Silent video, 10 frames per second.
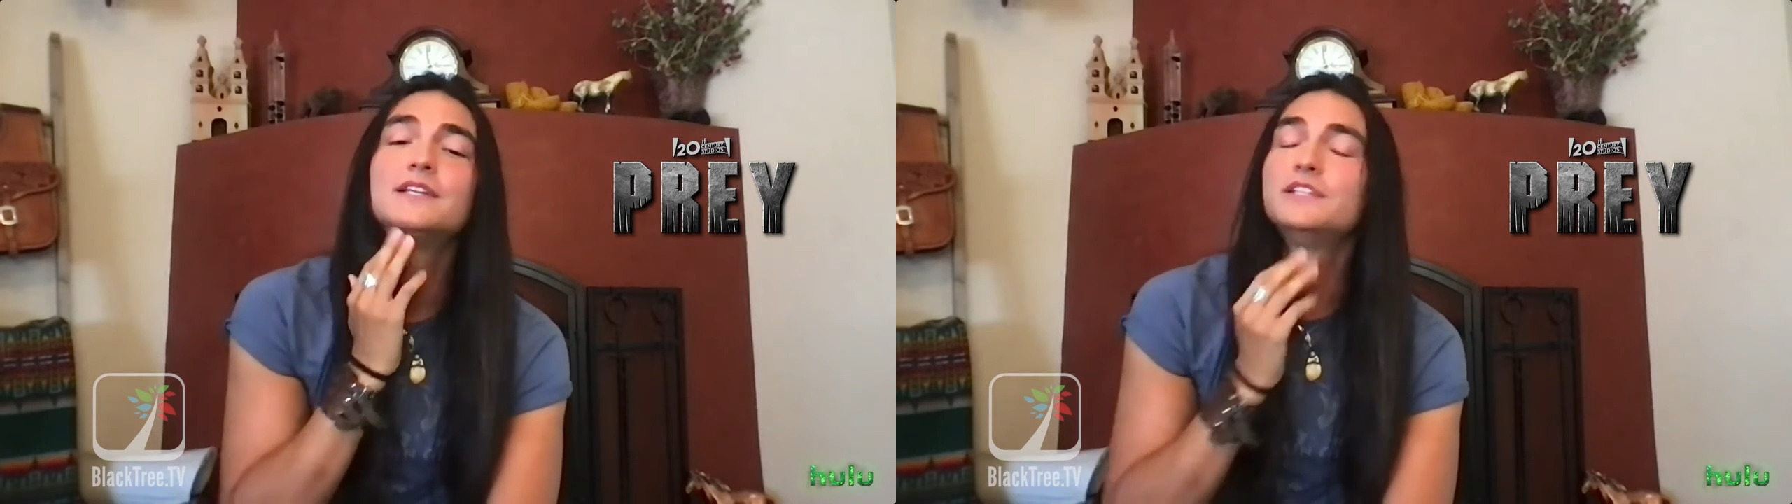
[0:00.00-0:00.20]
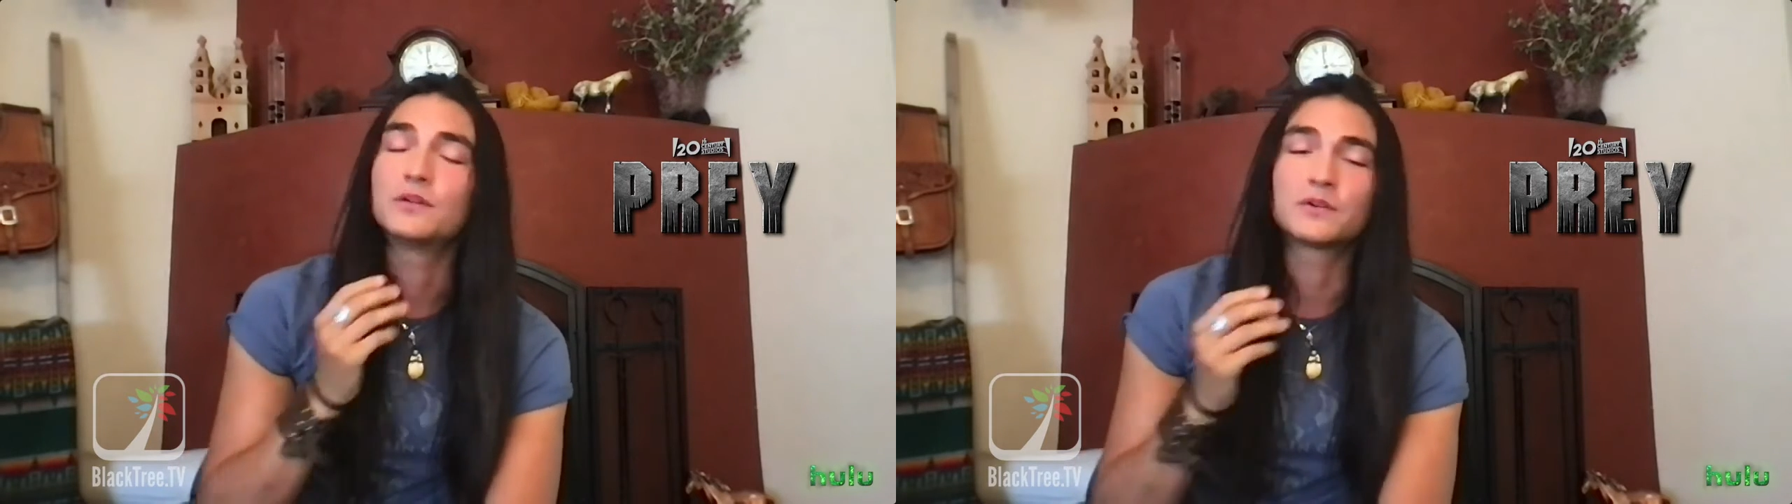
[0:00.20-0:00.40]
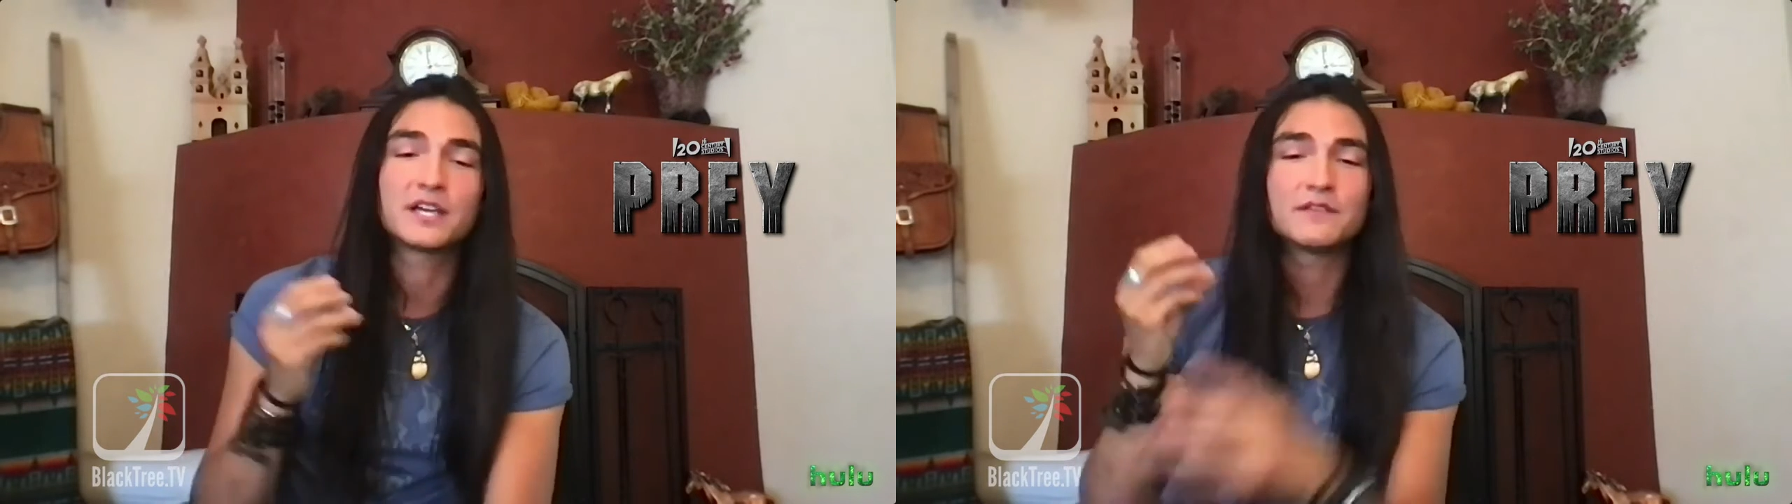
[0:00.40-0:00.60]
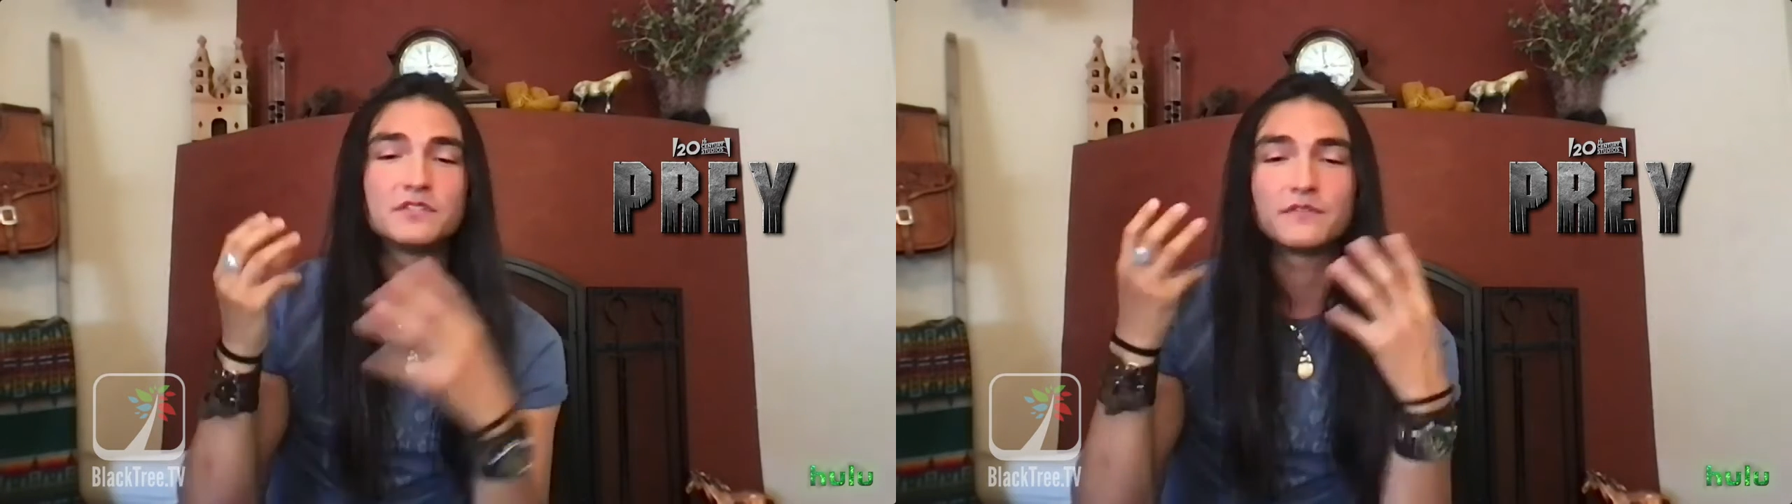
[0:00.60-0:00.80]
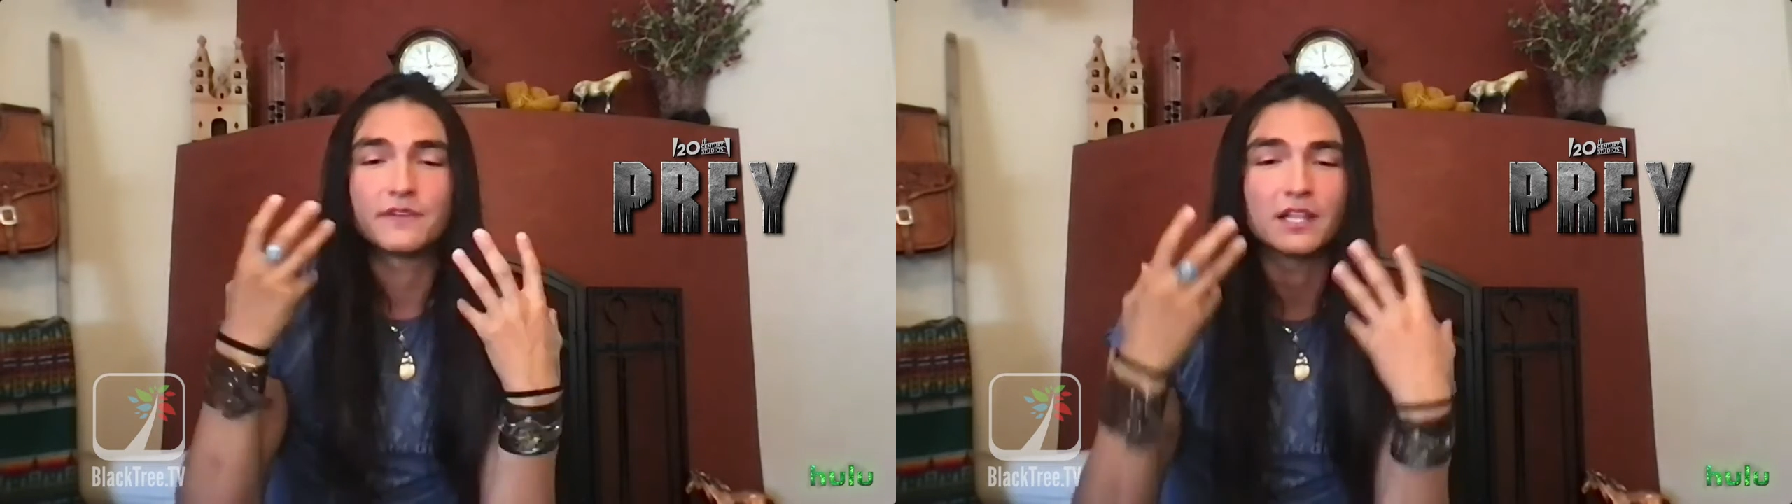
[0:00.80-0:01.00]
you know, kind
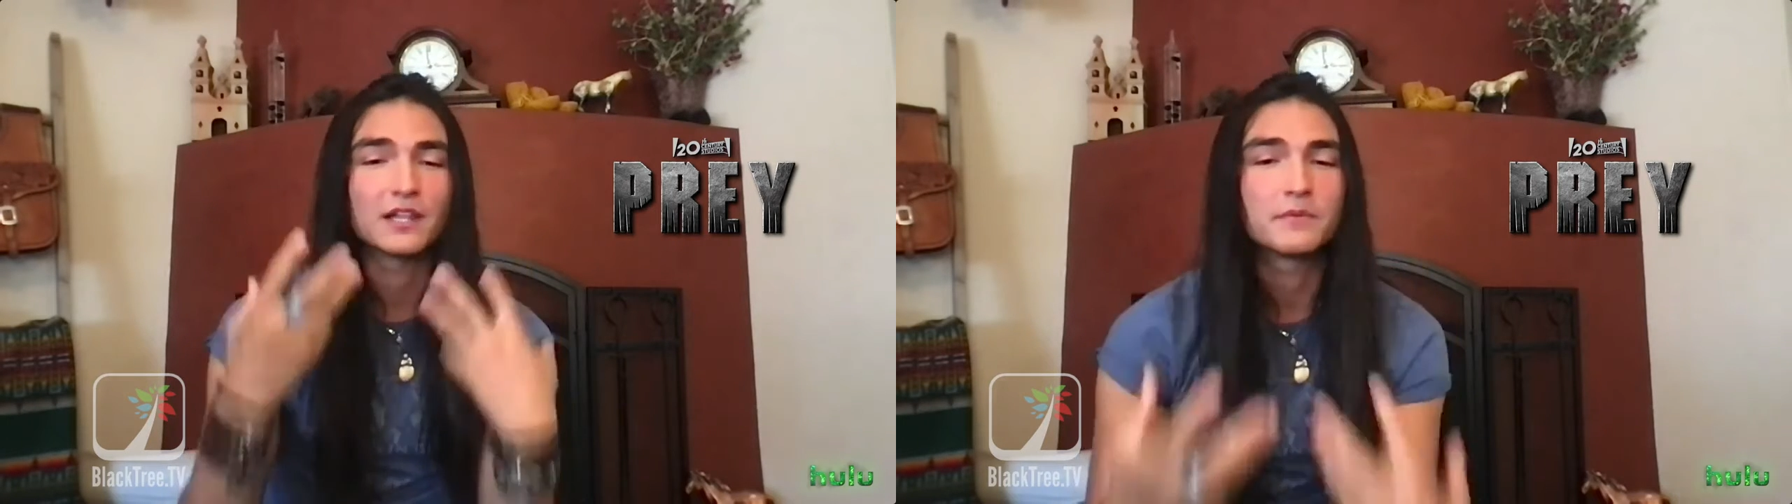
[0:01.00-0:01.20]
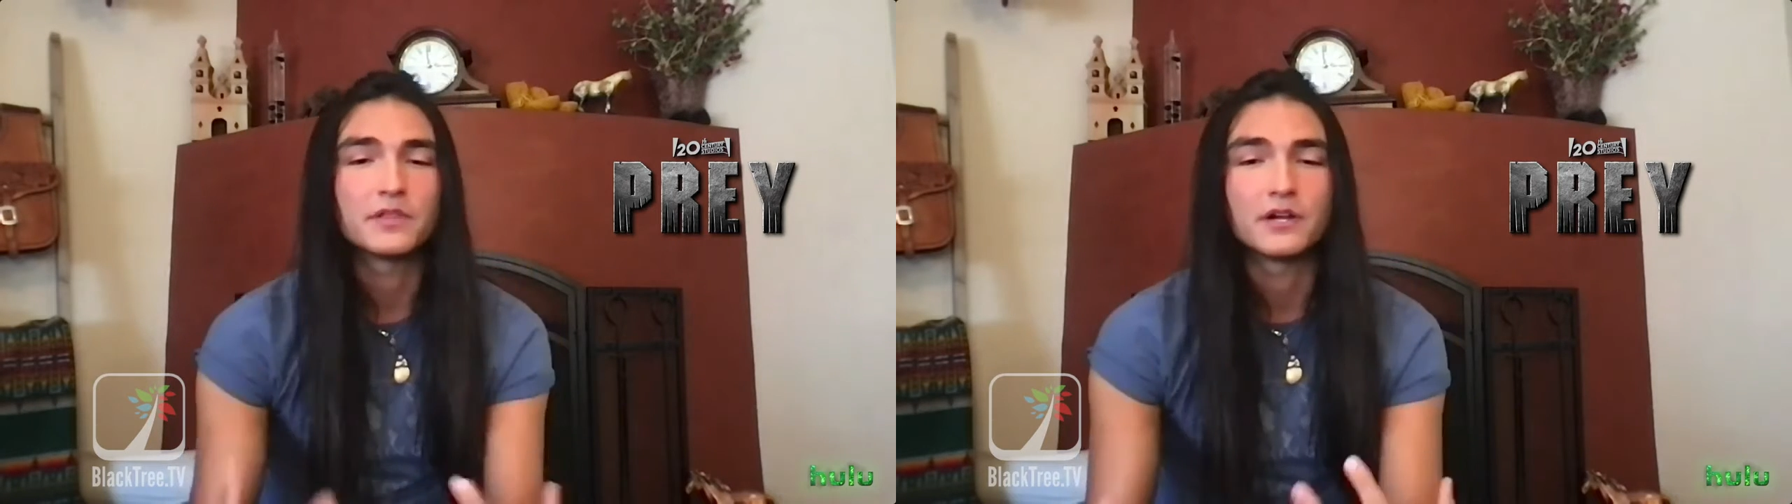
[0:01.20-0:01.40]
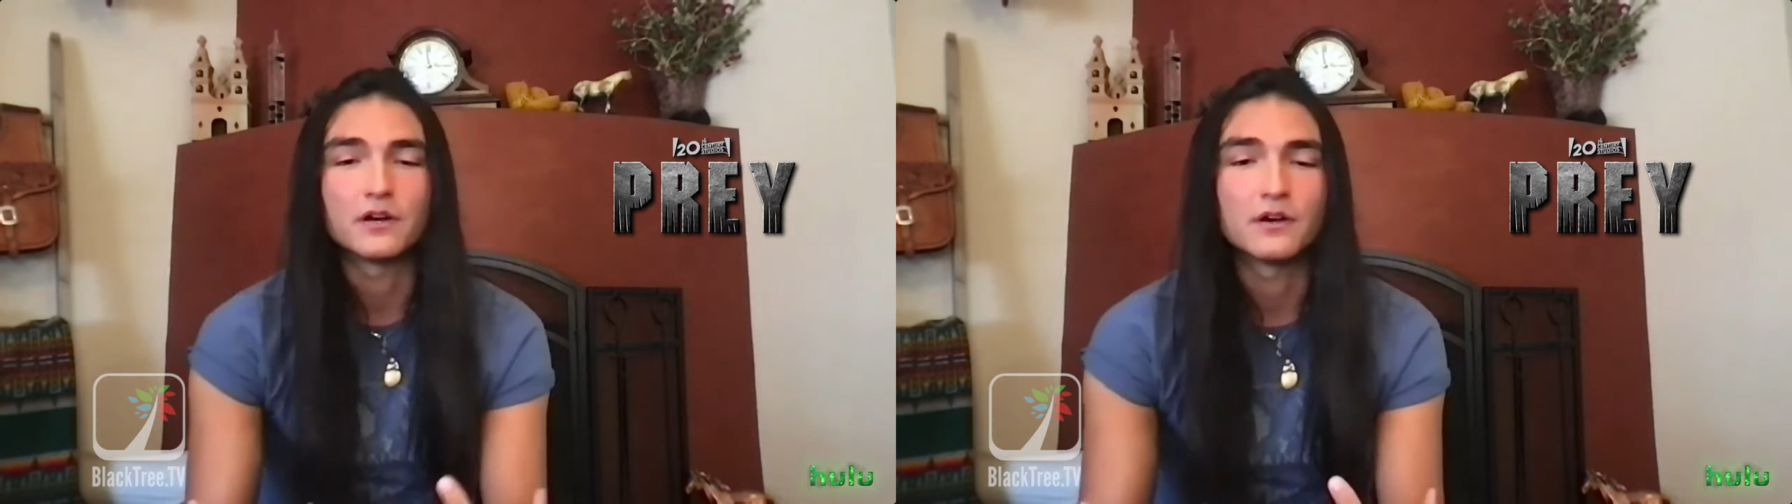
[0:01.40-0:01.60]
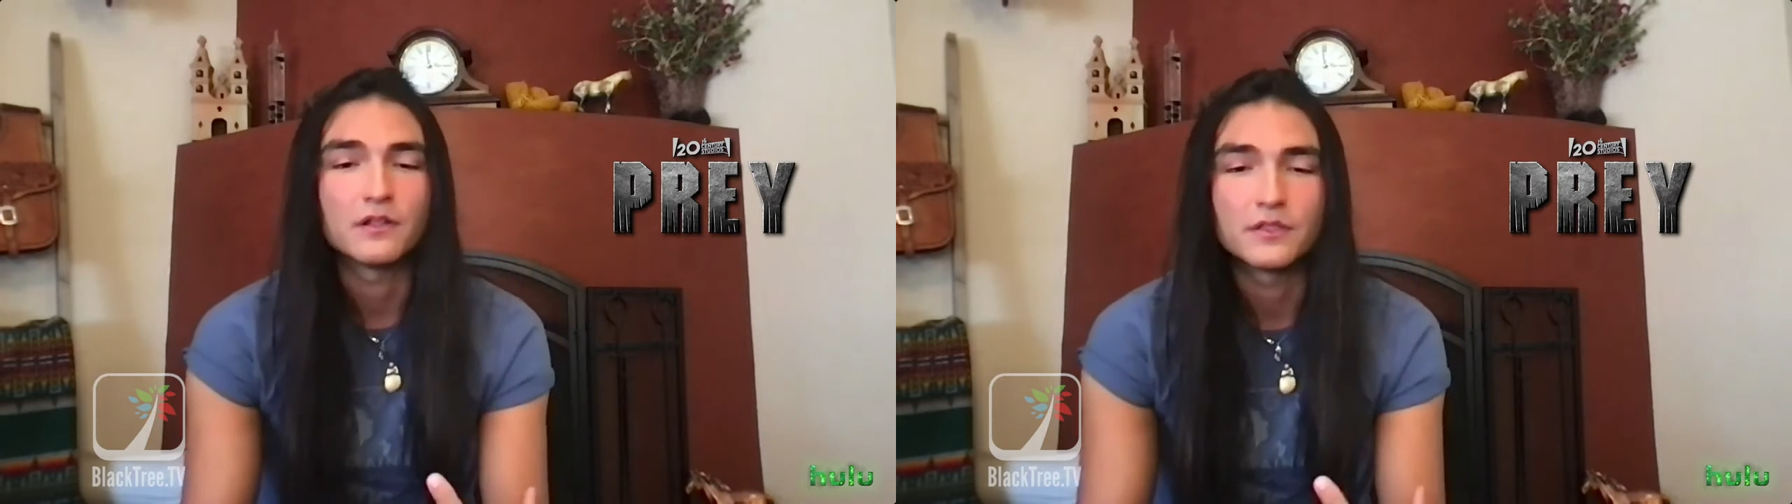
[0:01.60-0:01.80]
of develop their